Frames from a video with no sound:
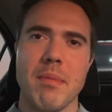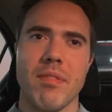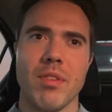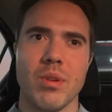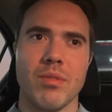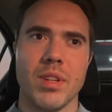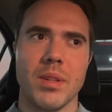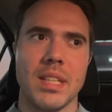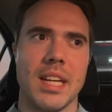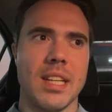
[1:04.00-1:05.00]
me feel
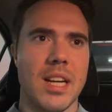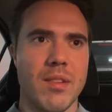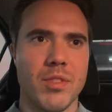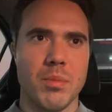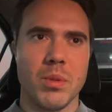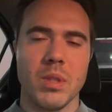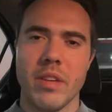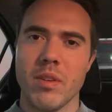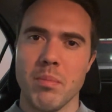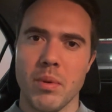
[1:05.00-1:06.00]
very uncomfortable,
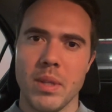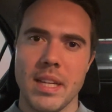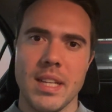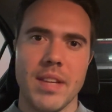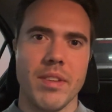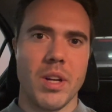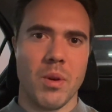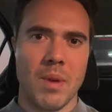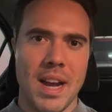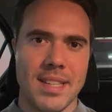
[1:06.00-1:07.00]
even bullied, even
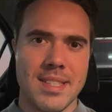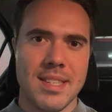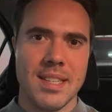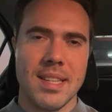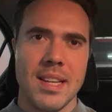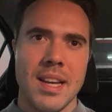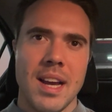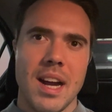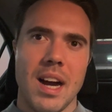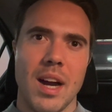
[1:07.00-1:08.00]
harassed.
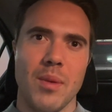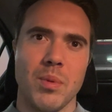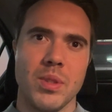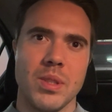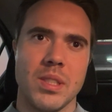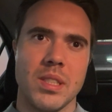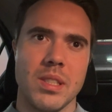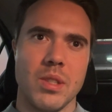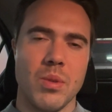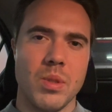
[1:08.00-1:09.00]
I was
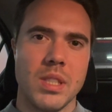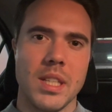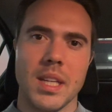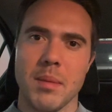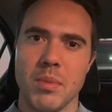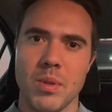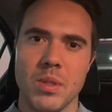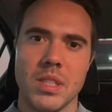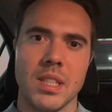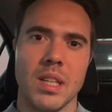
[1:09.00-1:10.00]
using and
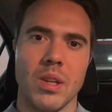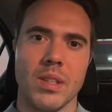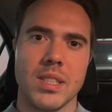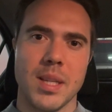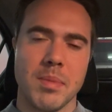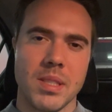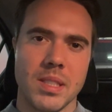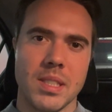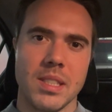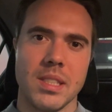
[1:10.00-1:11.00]
abusing a lot of
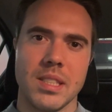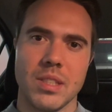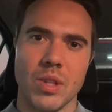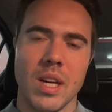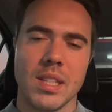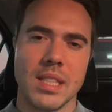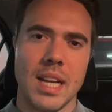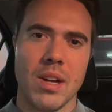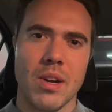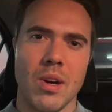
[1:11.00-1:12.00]
substances, drugs and
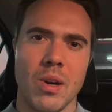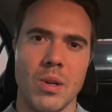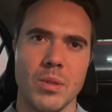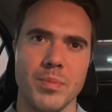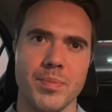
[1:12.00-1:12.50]
alcohol.